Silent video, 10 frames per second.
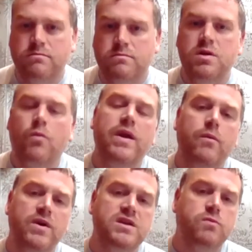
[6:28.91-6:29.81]
So
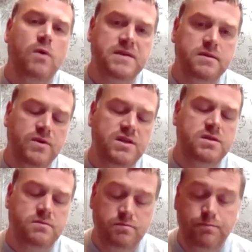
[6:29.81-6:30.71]
we swapped it. We
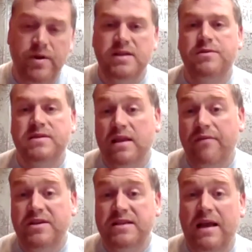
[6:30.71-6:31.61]
spun into the
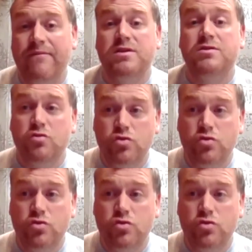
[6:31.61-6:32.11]
delivery service,